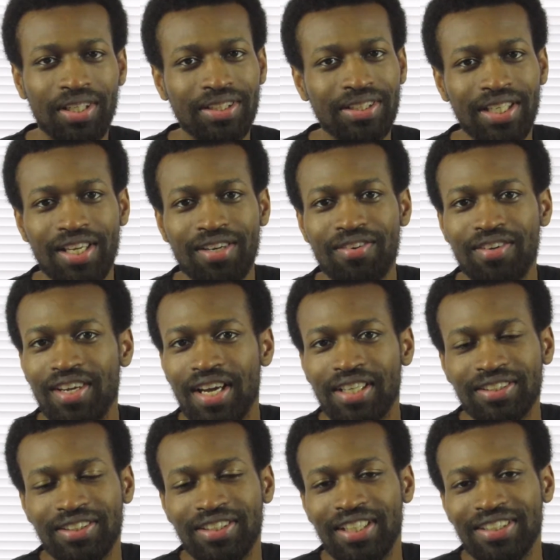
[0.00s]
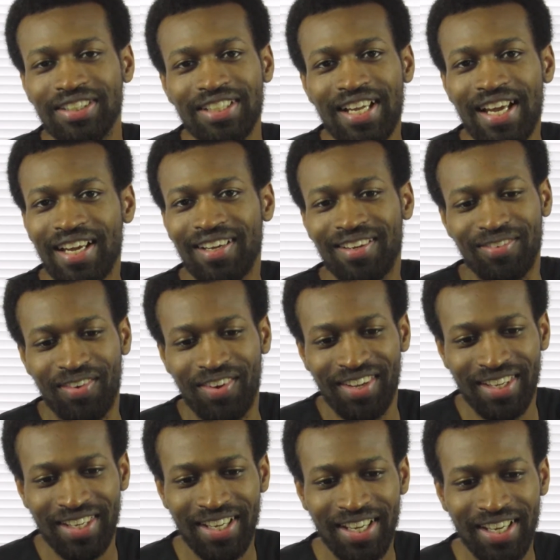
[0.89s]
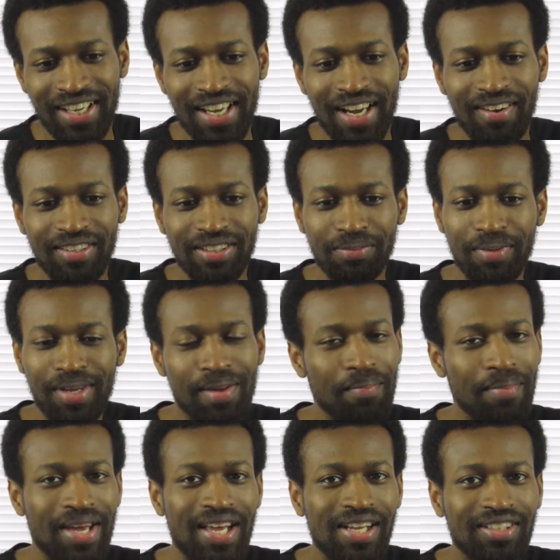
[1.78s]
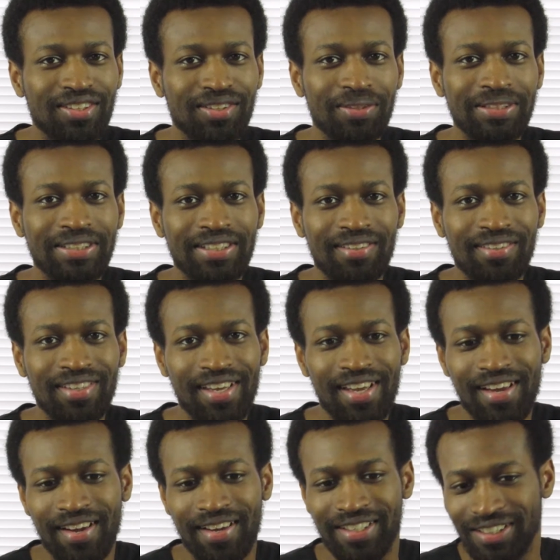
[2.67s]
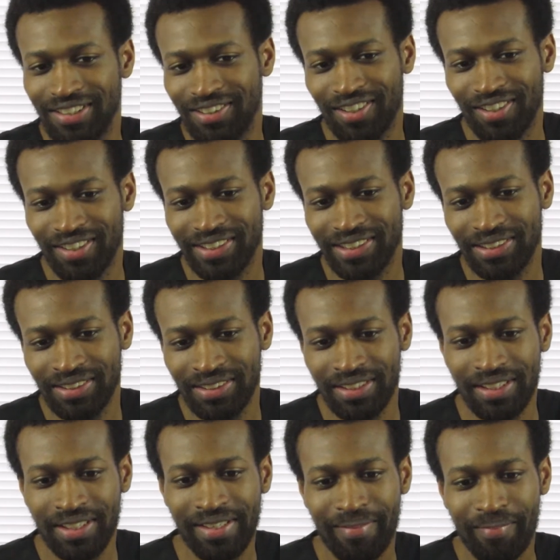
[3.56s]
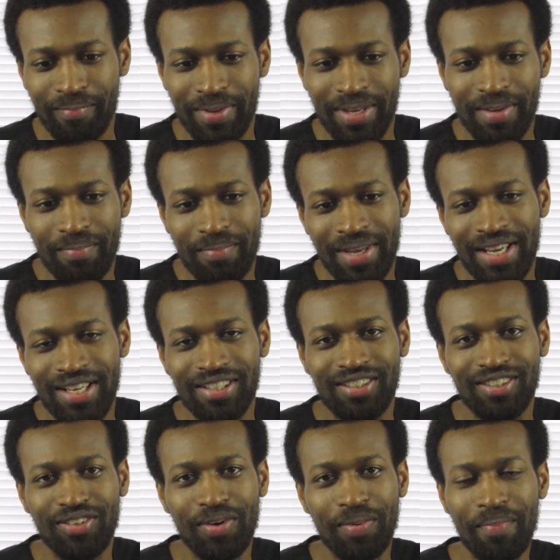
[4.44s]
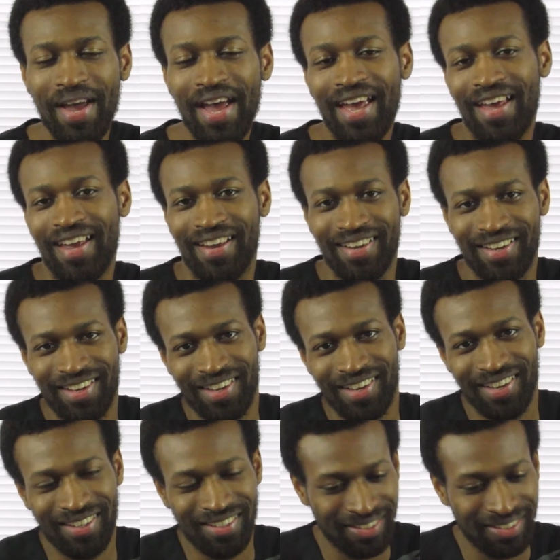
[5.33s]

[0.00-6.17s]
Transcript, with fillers: Because Inuyasha doesn't like him. He, he always being mean to him, so yeah, he's going to be mean to him back.